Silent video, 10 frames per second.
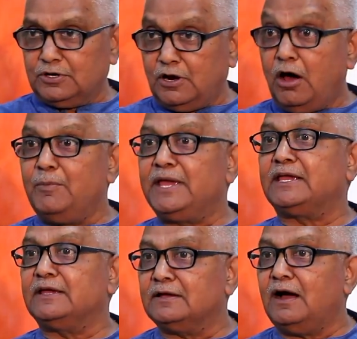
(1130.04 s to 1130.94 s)

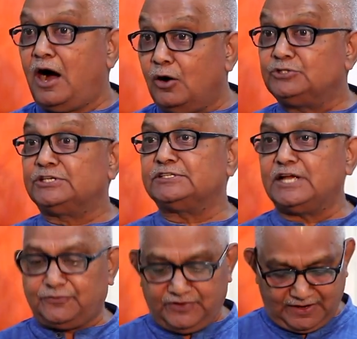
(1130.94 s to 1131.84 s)
law-making houses
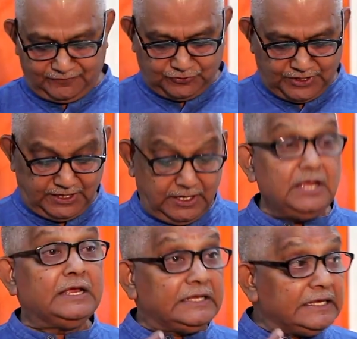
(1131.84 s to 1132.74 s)
that we have today.
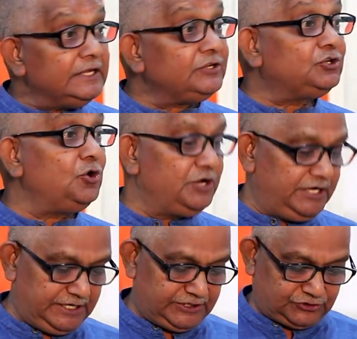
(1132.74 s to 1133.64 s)
His story
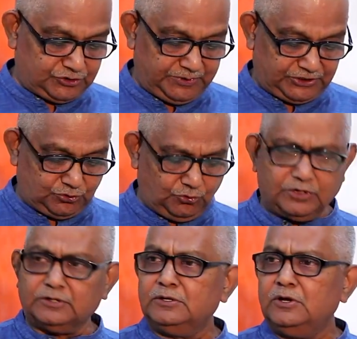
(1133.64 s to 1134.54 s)
needs to be
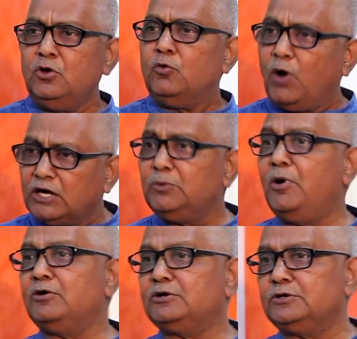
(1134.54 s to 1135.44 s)
told. What
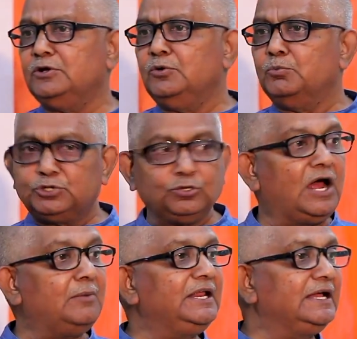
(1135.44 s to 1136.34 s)
about
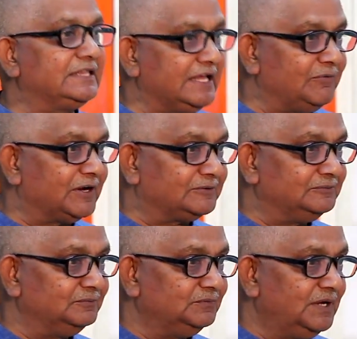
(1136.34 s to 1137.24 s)
Muthuramalinga Devar,
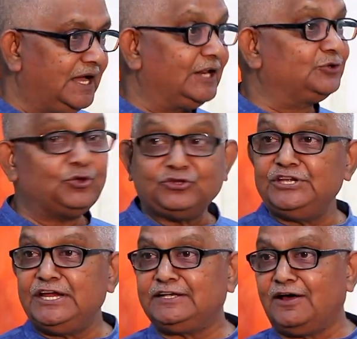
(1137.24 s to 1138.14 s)
an
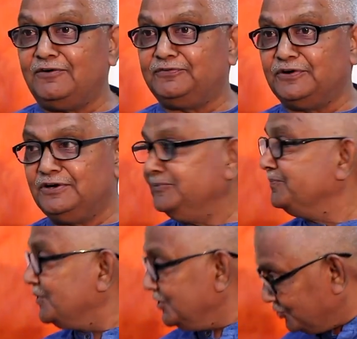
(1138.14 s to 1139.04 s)
associate of
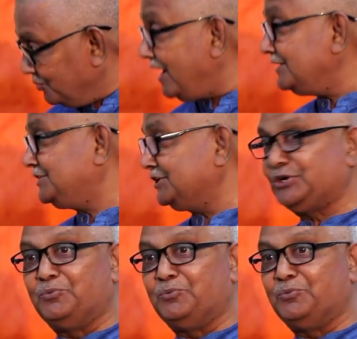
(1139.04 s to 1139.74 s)
Subhash Chandra